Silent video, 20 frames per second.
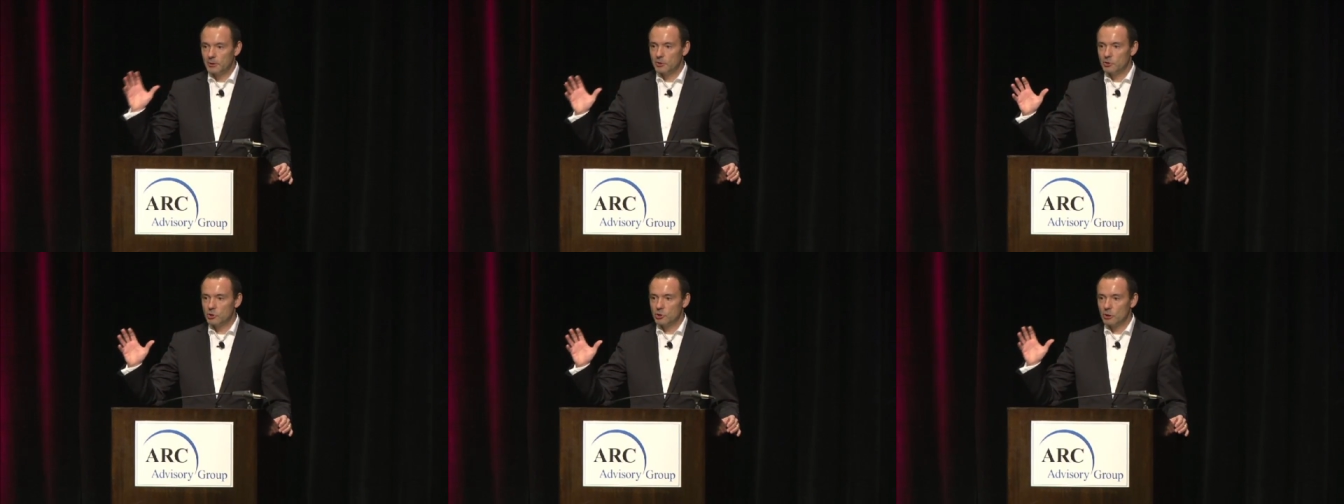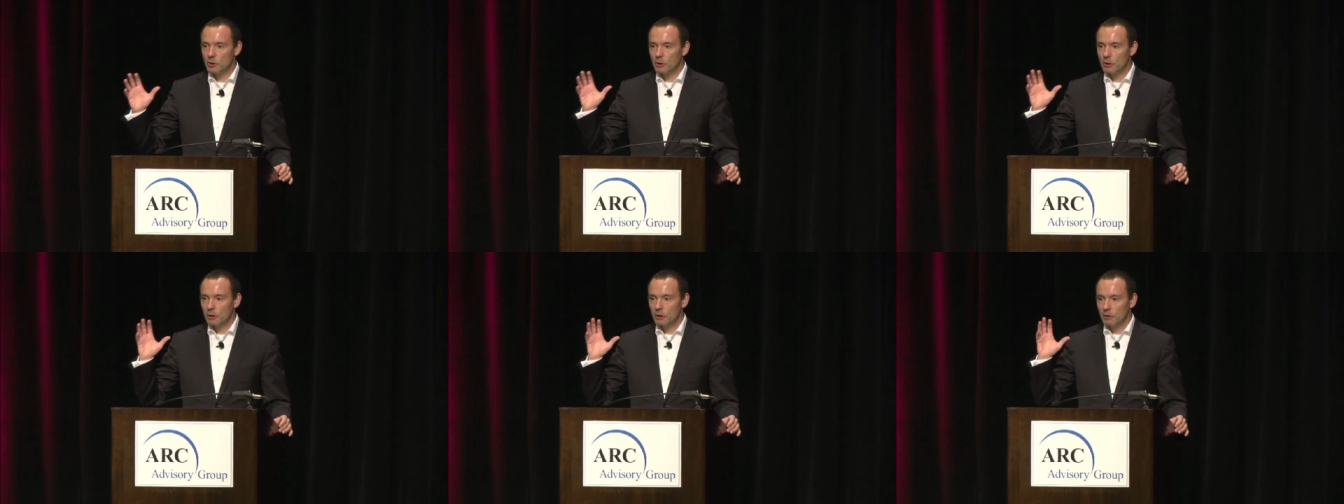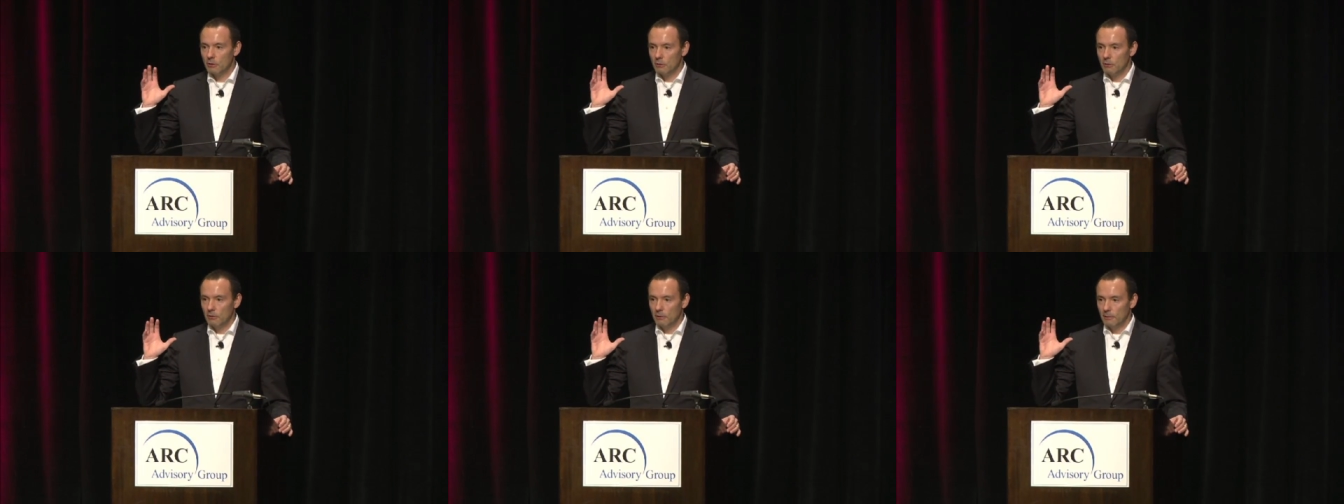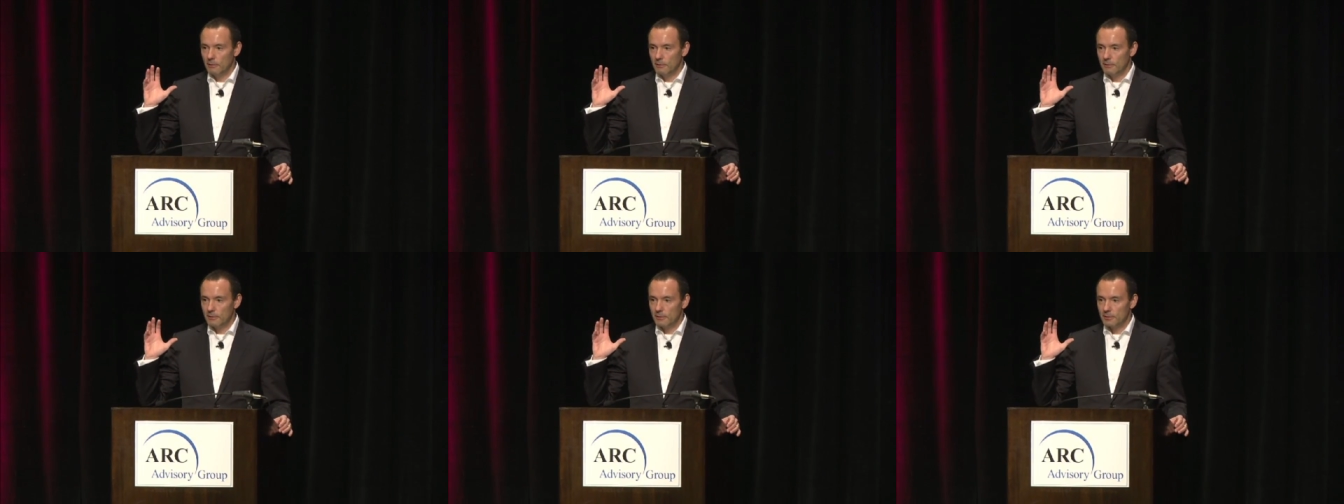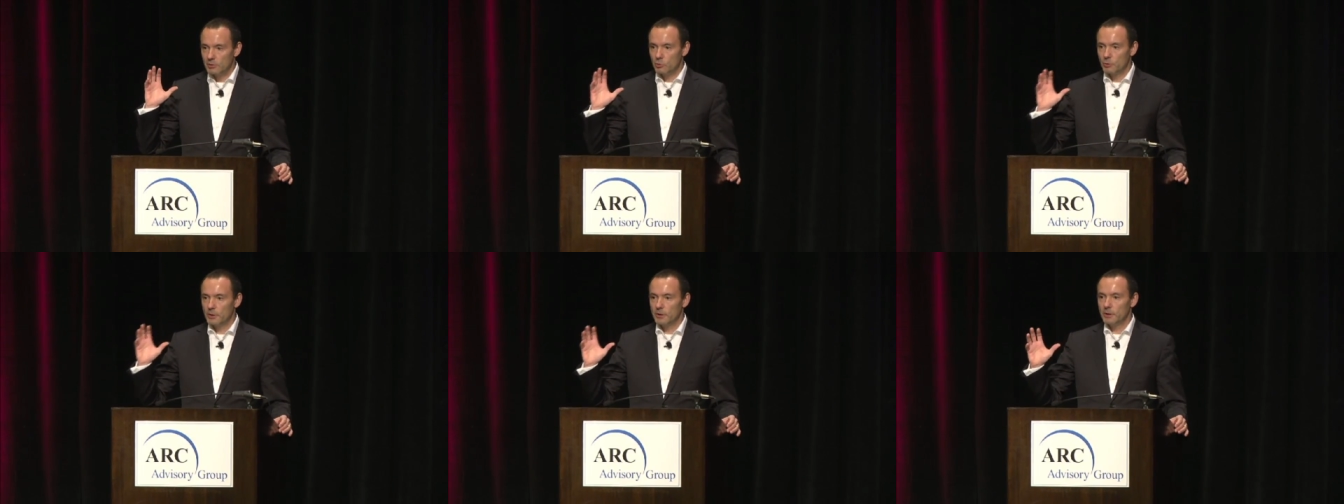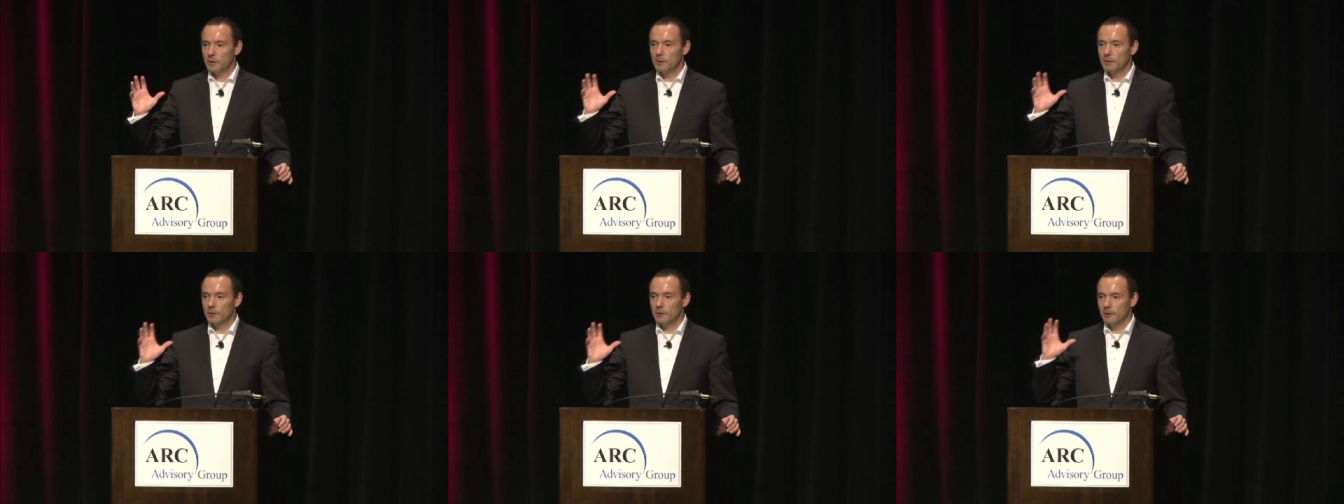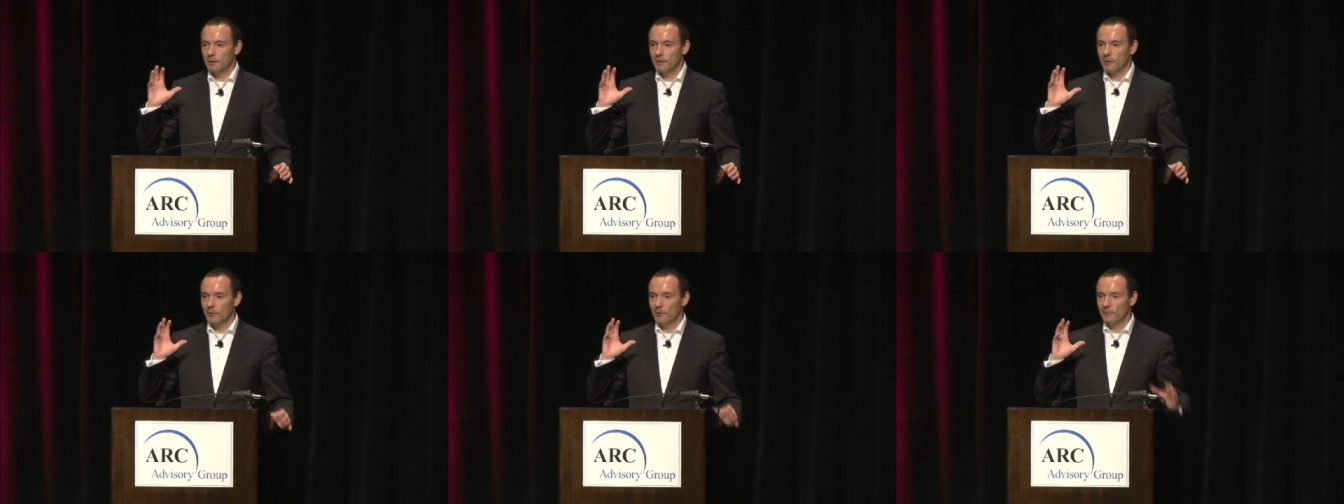A digital
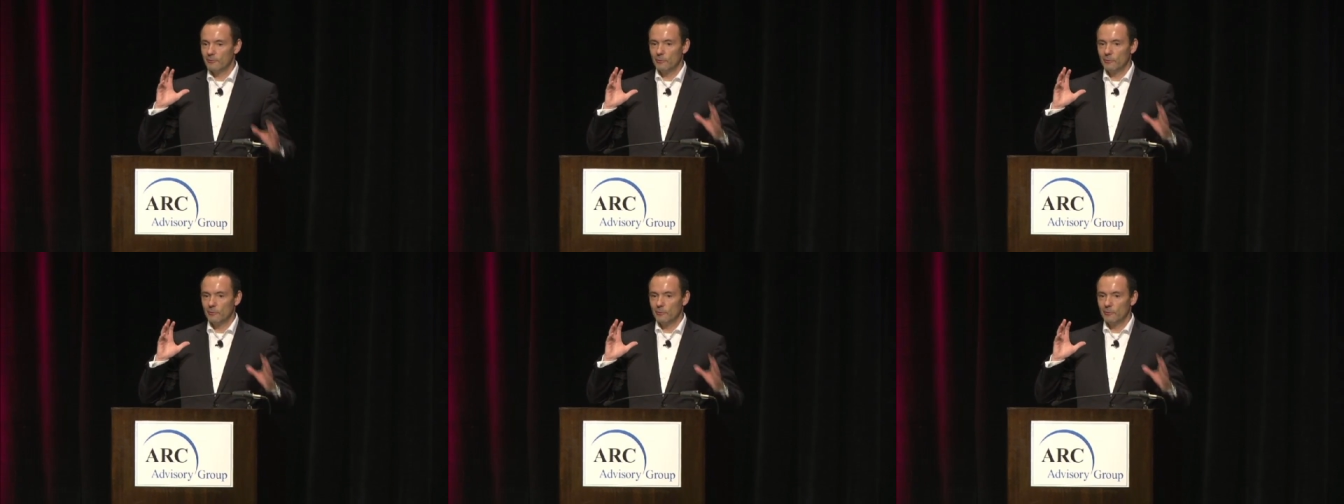twin